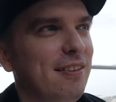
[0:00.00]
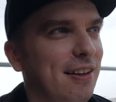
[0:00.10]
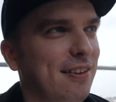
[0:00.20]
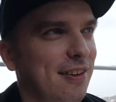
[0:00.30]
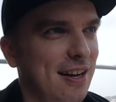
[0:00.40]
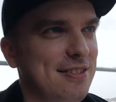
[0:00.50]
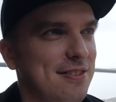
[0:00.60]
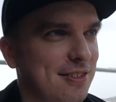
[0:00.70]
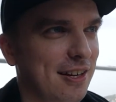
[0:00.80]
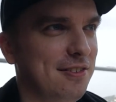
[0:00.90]
that
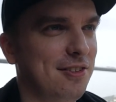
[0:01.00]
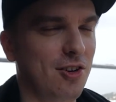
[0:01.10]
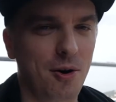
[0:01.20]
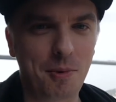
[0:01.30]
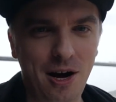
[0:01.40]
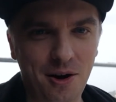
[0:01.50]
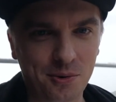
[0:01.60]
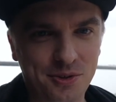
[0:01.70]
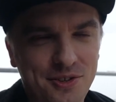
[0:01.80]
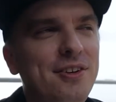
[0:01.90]
hasn't yet come
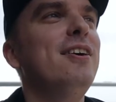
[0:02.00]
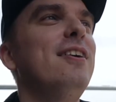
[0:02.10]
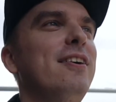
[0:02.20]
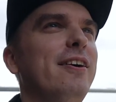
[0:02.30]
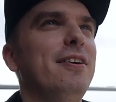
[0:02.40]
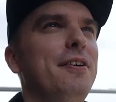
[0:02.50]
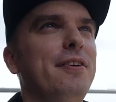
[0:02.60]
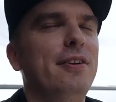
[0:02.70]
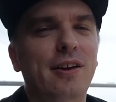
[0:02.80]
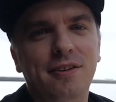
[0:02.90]
out,
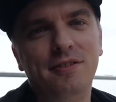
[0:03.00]
and